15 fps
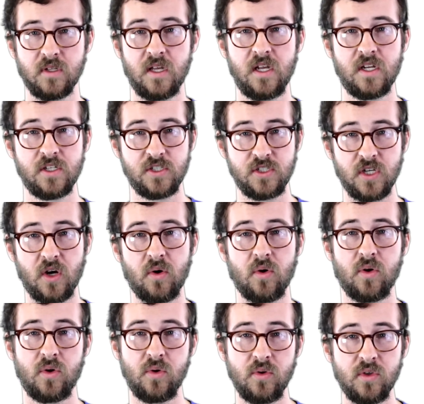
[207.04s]
will
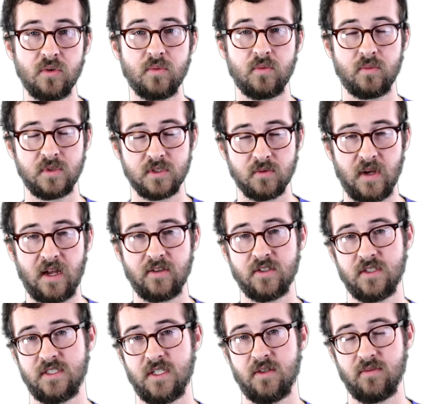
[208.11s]
show who you
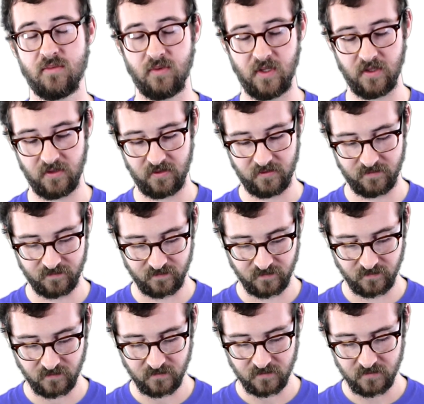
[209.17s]
surround yourself with.
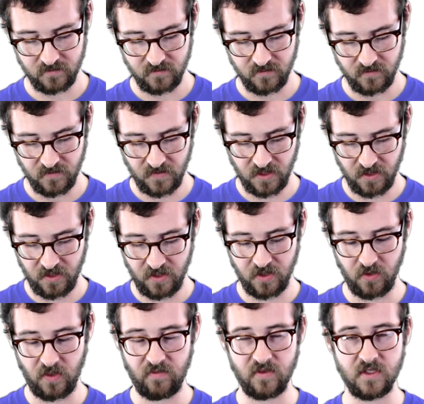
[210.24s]

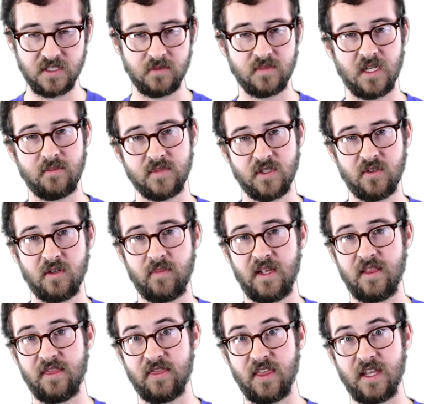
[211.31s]
You even sometimes go
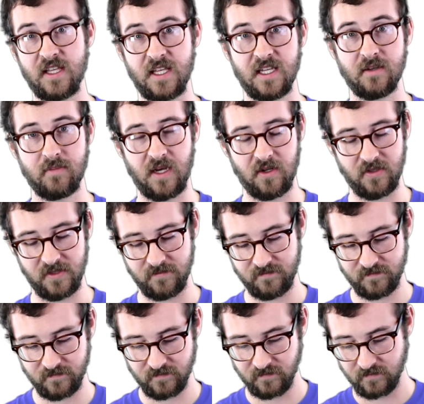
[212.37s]
to bed thinking about it.
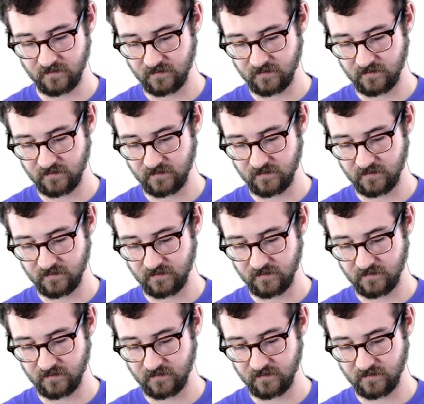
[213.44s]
